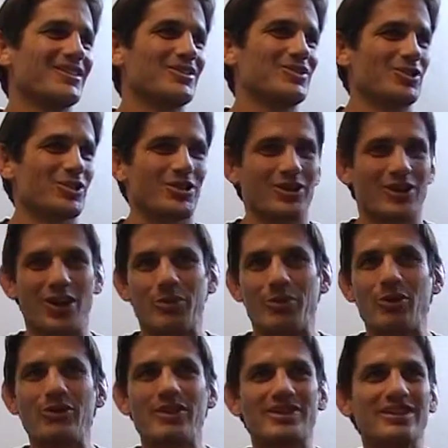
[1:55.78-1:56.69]
took a
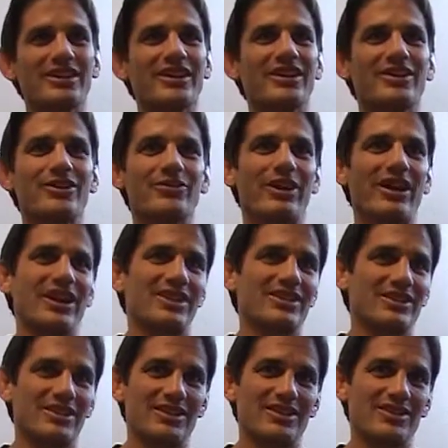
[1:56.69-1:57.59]
couple weeks later, ran
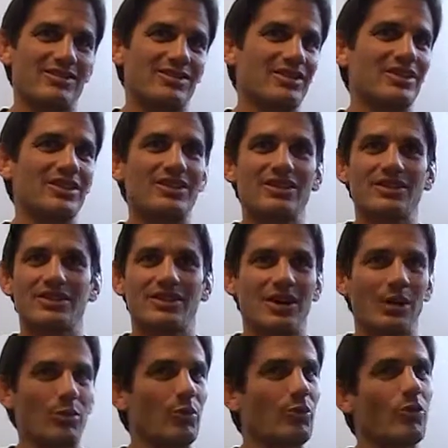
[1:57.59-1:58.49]
into this
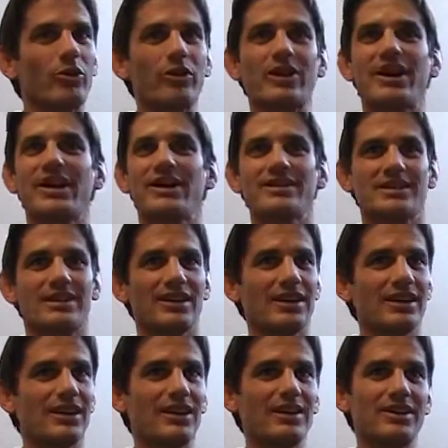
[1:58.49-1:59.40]
couple more guys
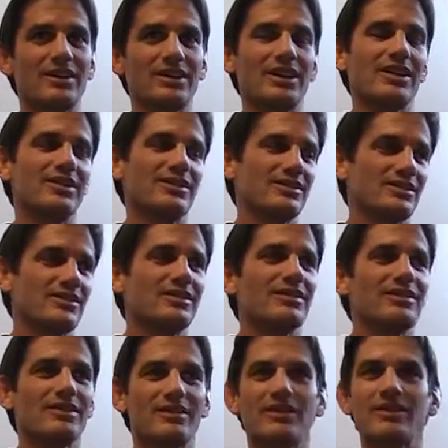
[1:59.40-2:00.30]
again, and then
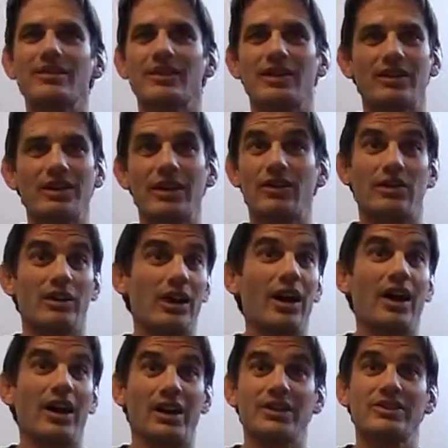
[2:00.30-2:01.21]

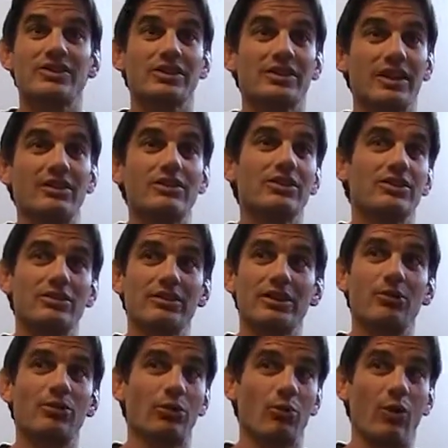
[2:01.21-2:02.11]
they
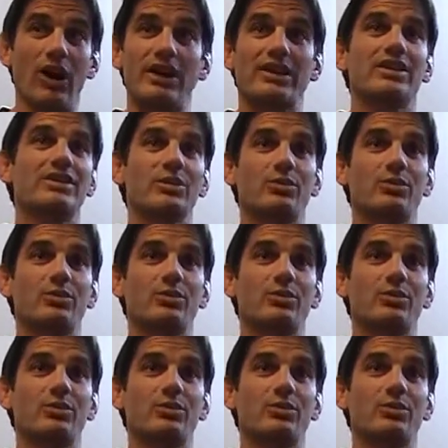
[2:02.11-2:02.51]
literally were walking to